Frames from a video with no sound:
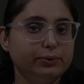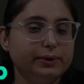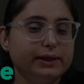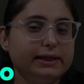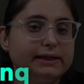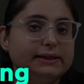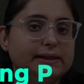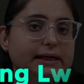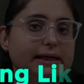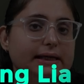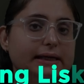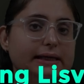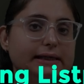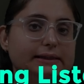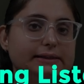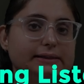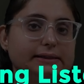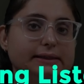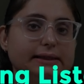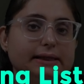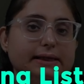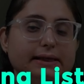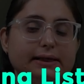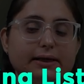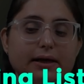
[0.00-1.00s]
During the
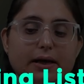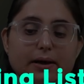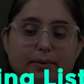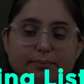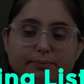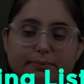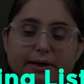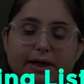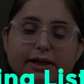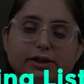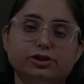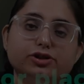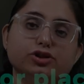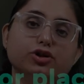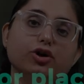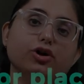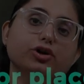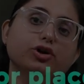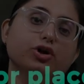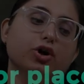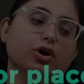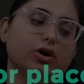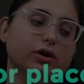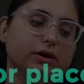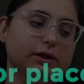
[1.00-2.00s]
listening, make sure
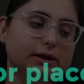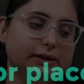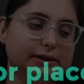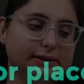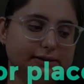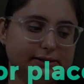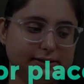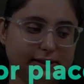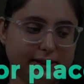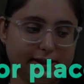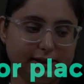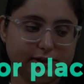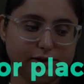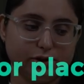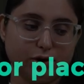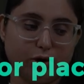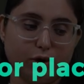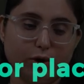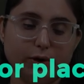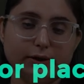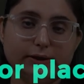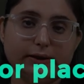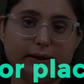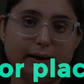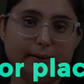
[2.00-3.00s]
your cursor is
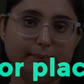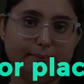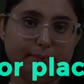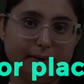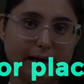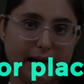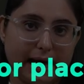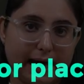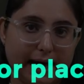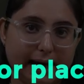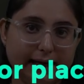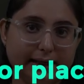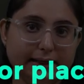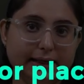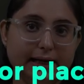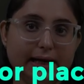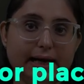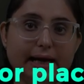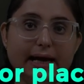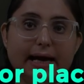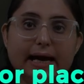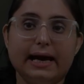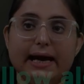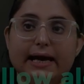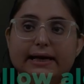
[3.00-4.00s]
on the blank
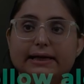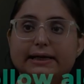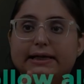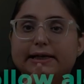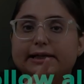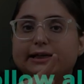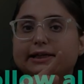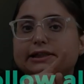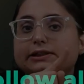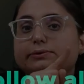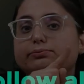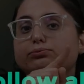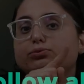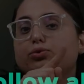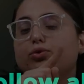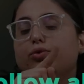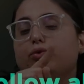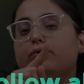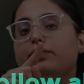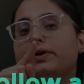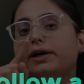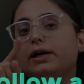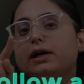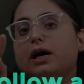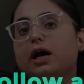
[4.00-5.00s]
and it is
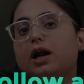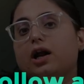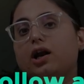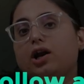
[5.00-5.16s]
moving